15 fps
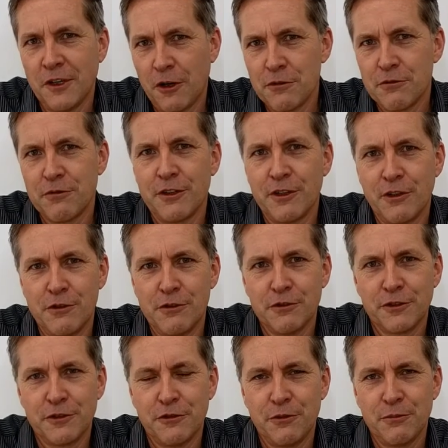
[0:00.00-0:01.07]
over the
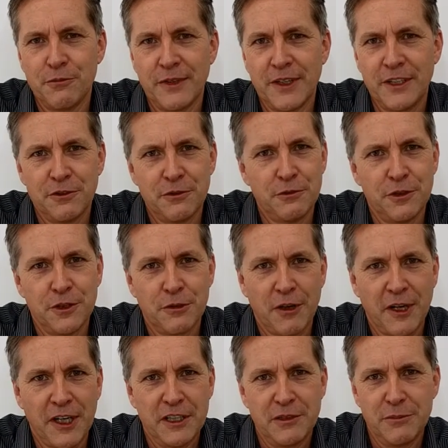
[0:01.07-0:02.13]
long term they do
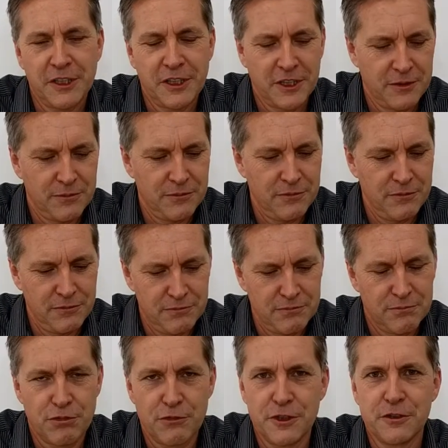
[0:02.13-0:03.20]
degrade and become
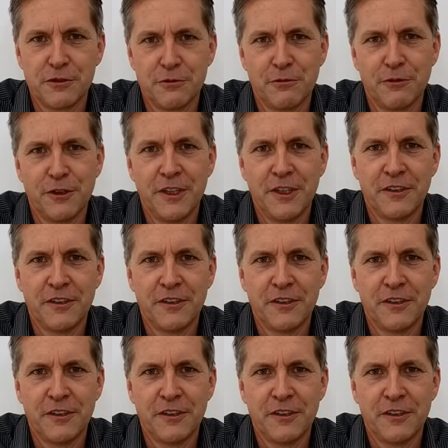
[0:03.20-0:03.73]
brittle.